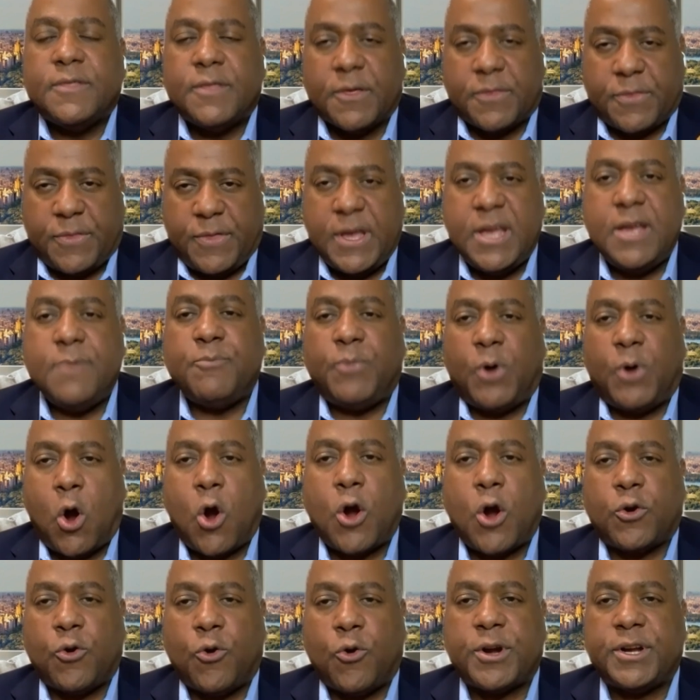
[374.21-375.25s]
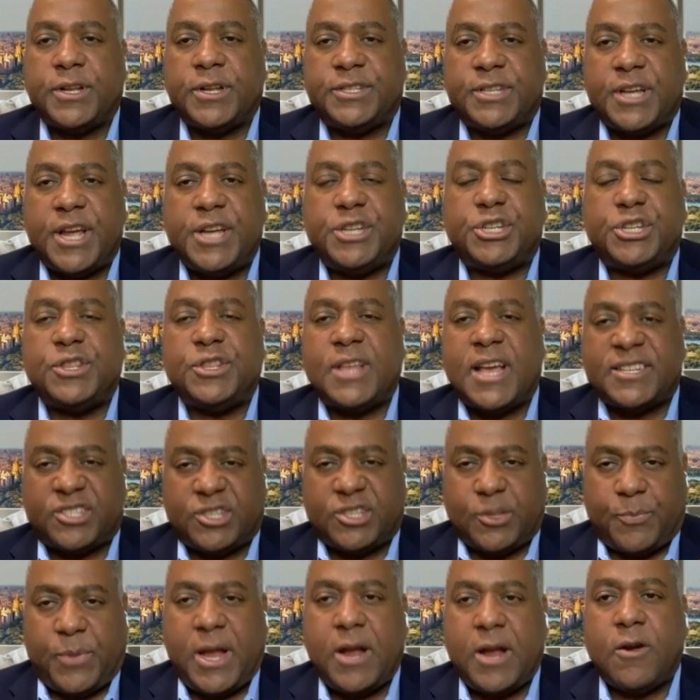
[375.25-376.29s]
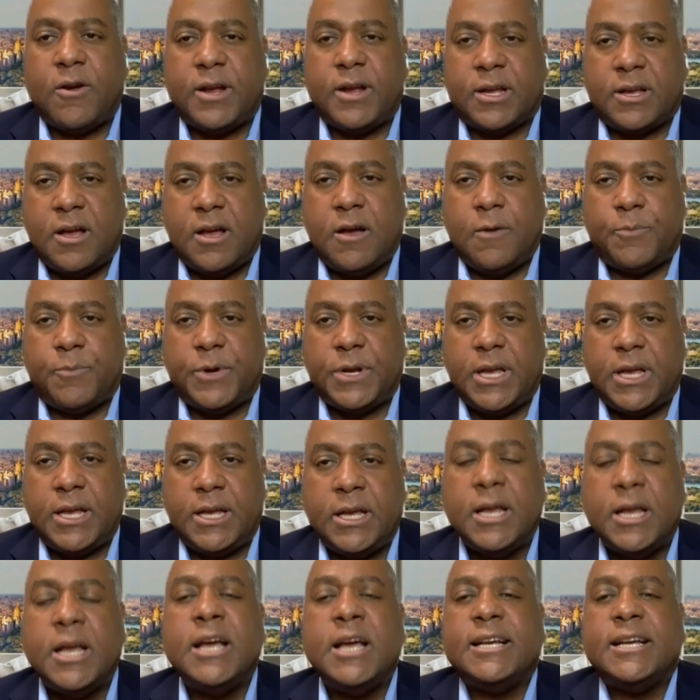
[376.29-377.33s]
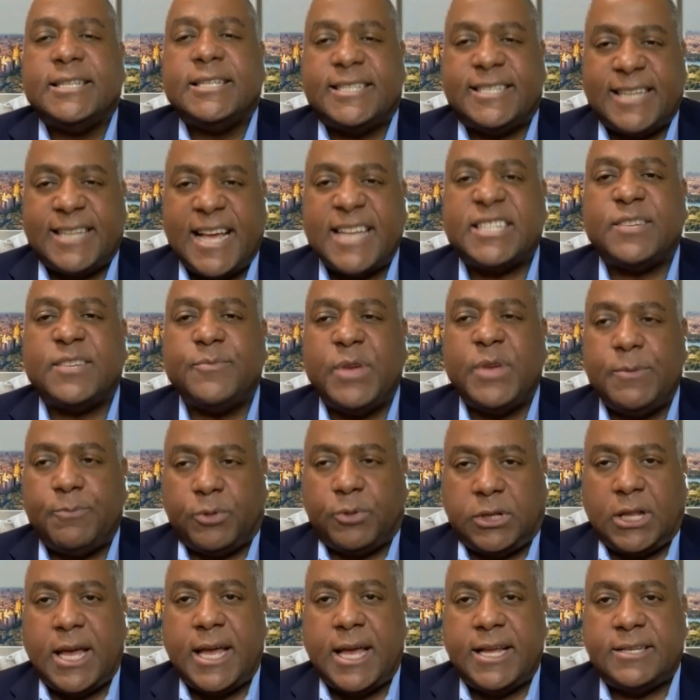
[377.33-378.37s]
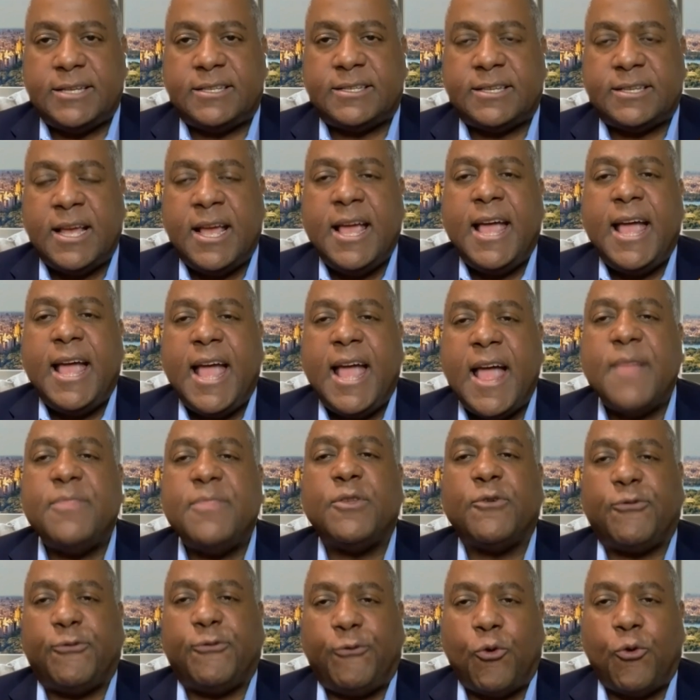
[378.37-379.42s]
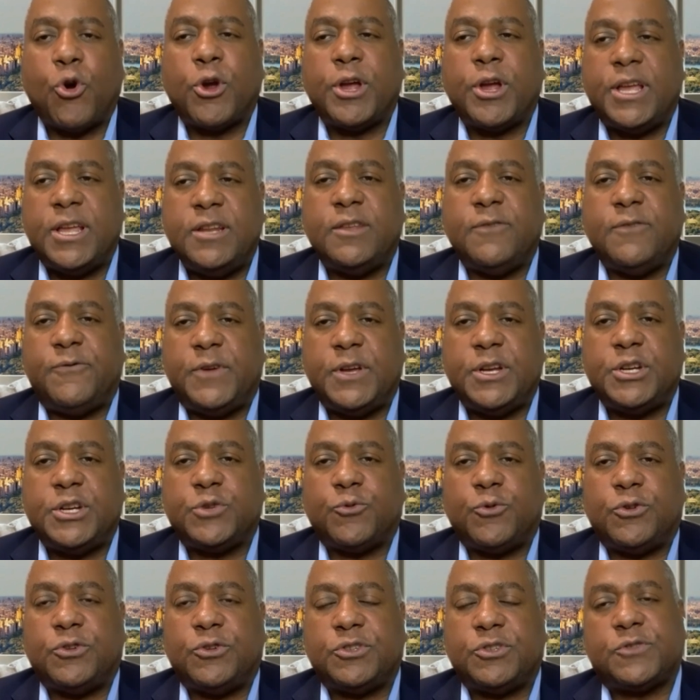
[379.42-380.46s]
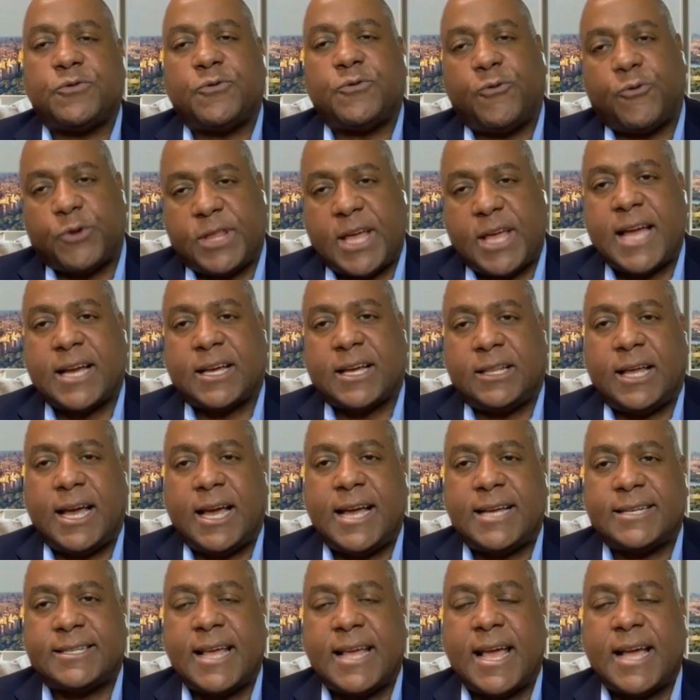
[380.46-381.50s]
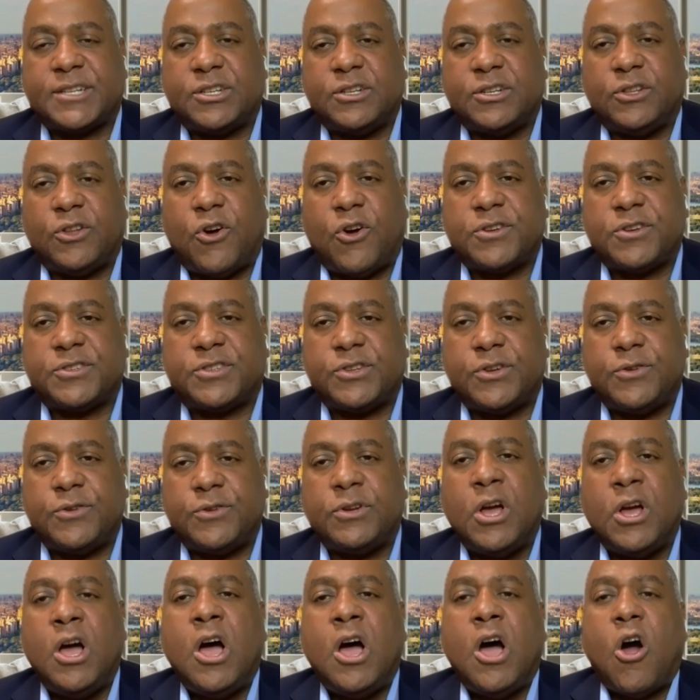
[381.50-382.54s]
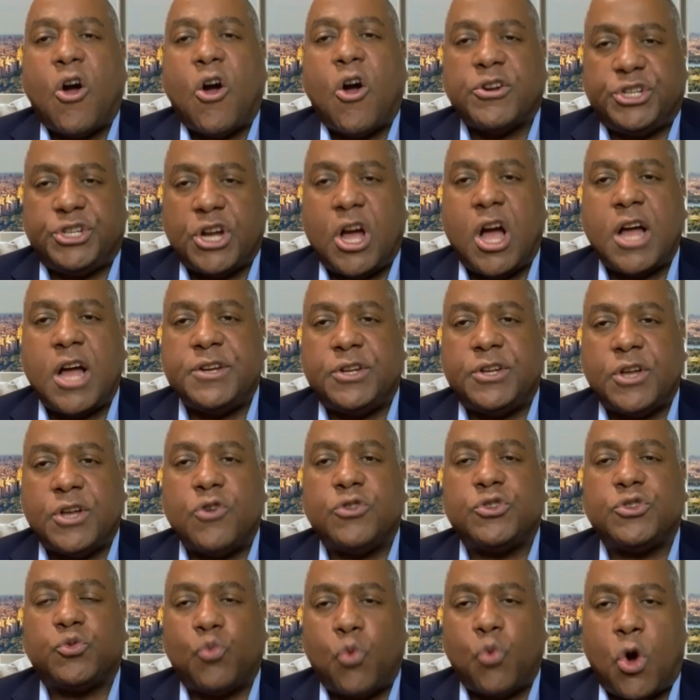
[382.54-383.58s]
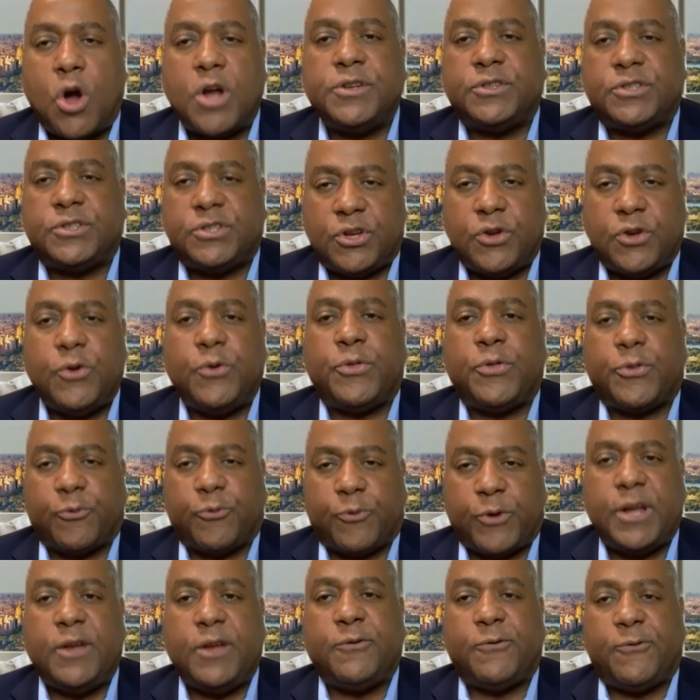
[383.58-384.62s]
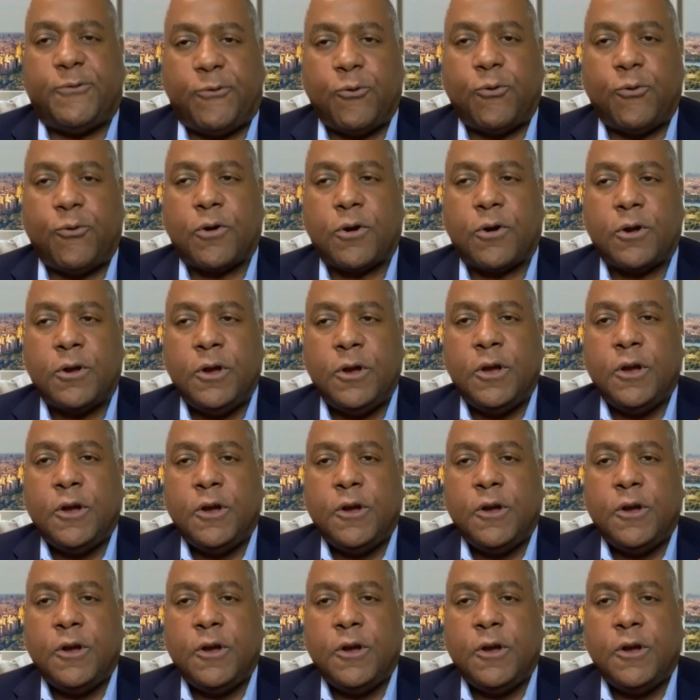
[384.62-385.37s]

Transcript: the theme park organization that's the parent company, Sesame Place, and the four individuals for that class action lawsuit are John Doe's one, two, three, and four.